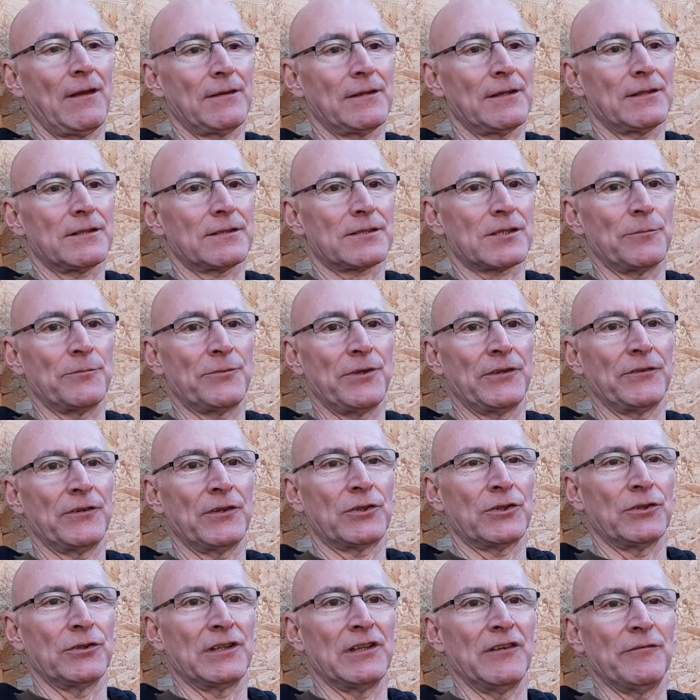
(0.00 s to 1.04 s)
something that
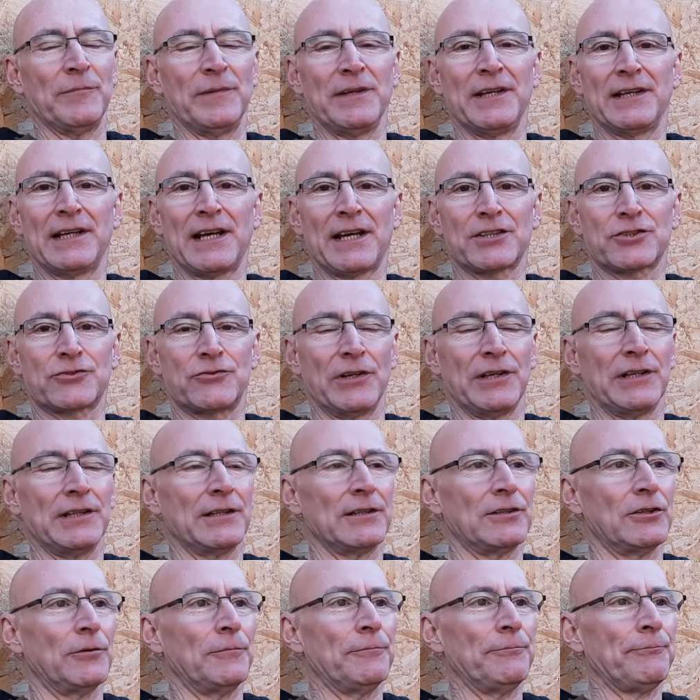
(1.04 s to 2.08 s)
could give me an extra
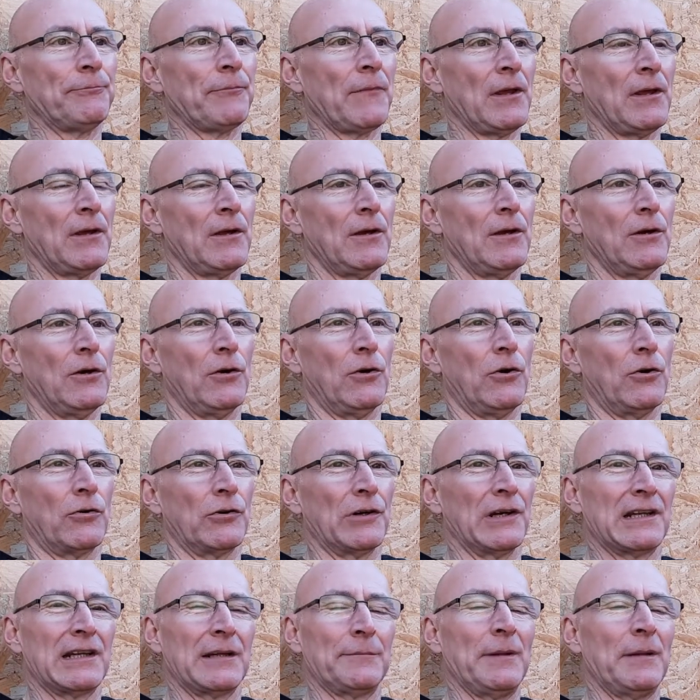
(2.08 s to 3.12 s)
income or a
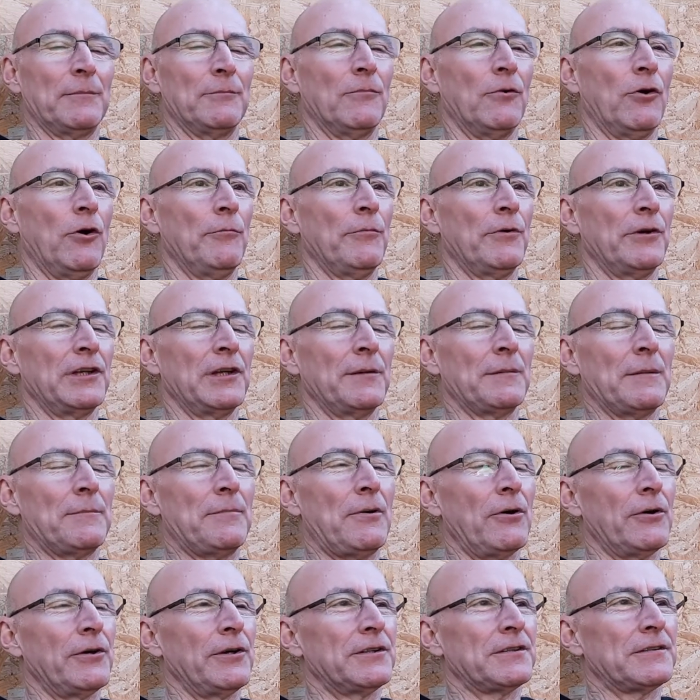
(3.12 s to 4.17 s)
little bit more money in my
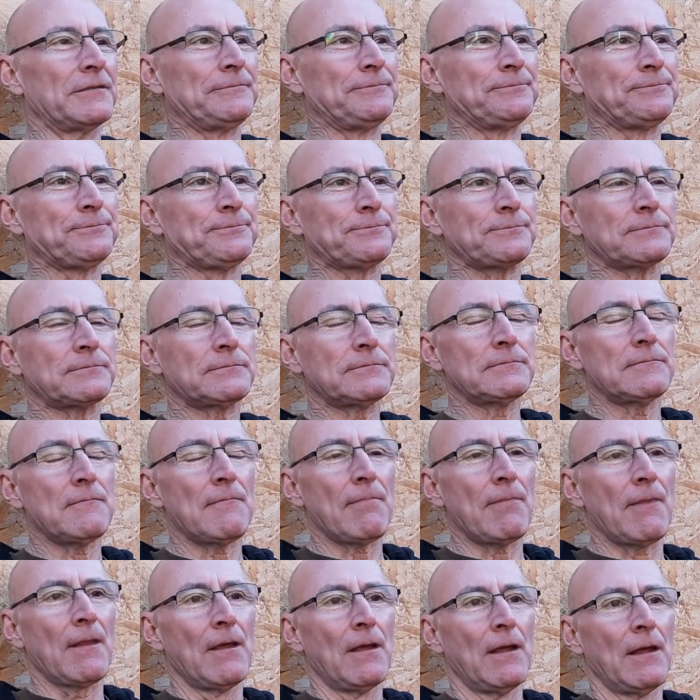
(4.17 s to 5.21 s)
pocket.
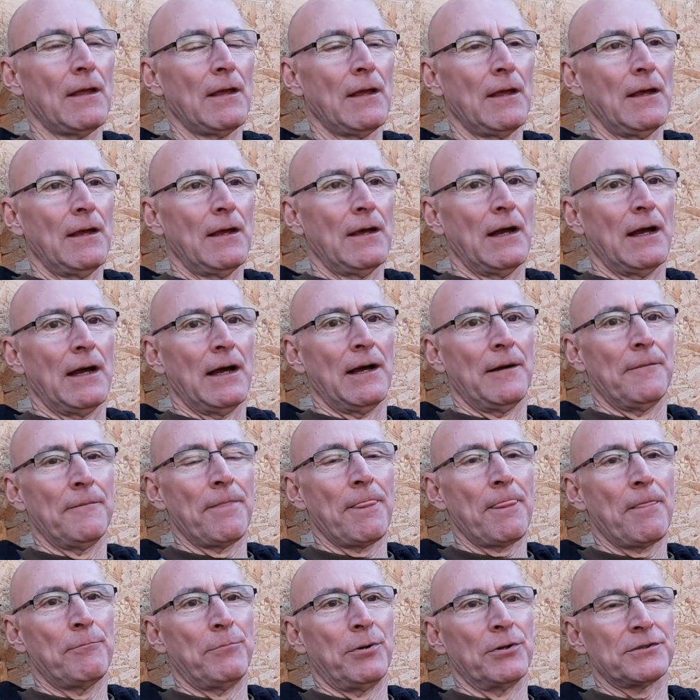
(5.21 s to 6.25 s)

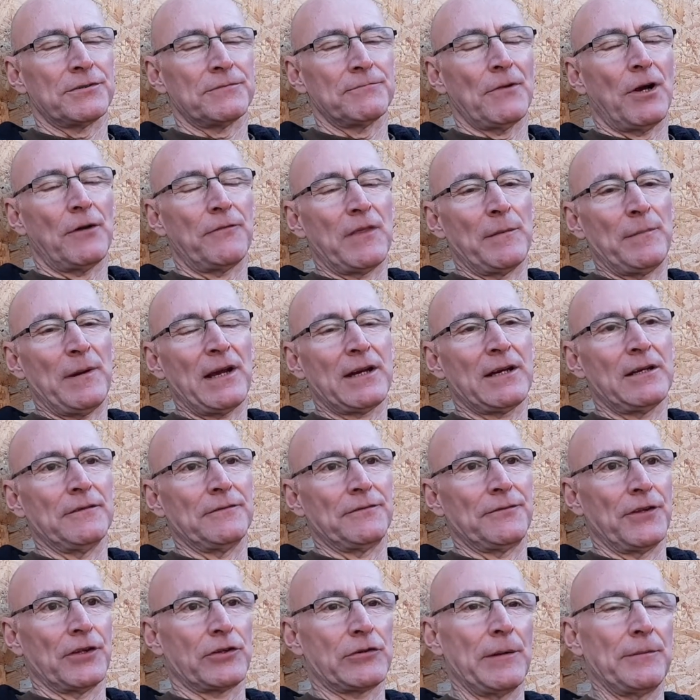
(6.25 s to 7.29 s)
But off the back of
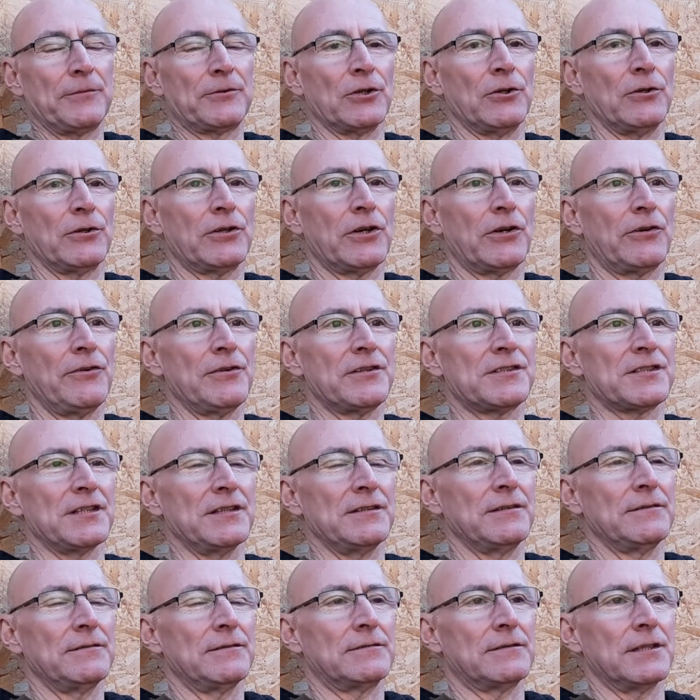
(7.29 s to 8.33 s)
the cryptocurrency
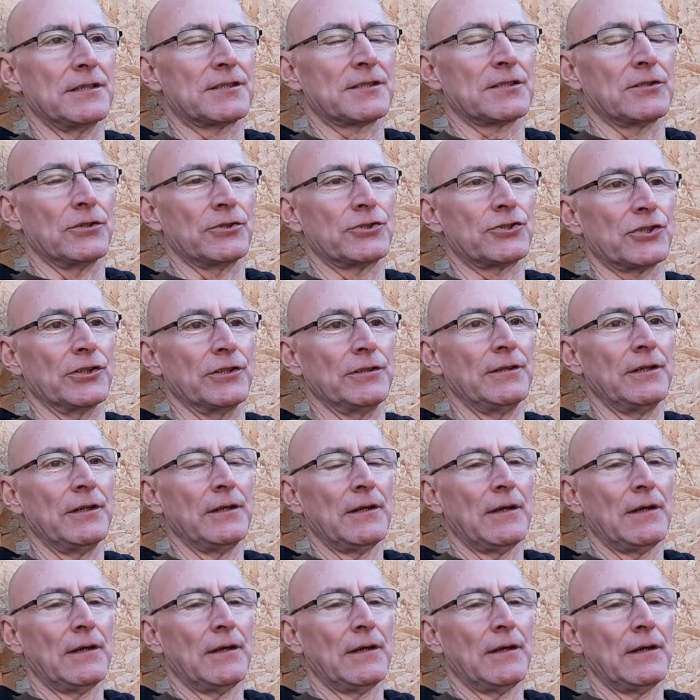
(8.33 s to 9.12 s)
discussion,